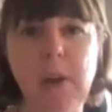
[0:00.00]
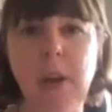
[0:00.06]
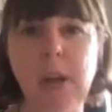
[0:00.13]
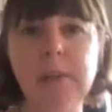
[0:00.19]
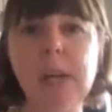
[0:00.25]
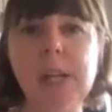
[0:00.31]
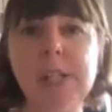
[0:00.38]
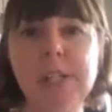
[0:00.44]
and
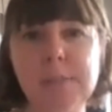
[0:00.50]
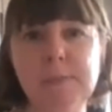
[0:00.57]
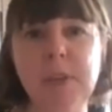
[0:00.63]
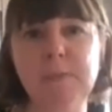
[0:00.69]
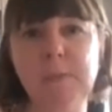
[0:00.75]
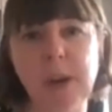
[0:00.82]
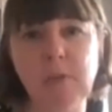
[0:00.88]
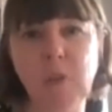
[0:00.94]
I'm going to
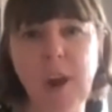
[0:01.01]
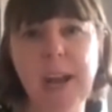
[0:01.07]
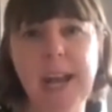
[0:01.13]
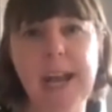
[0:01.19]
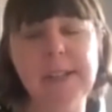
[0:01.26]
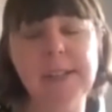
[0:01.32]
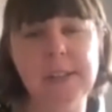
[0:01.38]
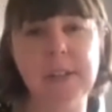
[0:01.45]
move my right
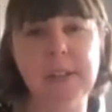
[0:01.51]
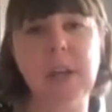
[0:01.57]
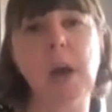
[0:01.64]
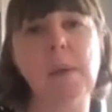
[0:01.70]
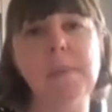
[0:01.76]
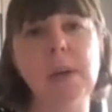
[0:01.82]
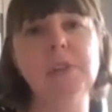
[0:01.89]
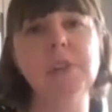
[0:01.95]
hand to the
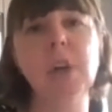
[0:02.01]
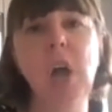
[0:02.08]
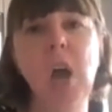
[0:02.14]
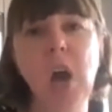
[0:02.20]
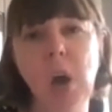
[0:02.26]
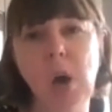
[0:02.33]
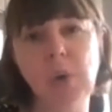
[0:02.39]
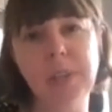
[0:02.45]
cupboard,
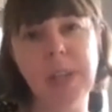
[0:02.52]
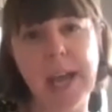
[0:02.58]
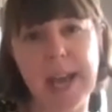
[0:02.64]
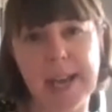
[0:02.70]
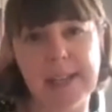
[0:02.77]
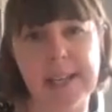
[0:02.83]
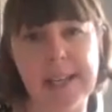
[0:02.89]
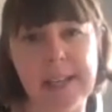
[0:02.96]
hold the
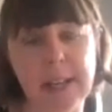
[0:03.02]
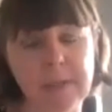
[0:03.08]
handle and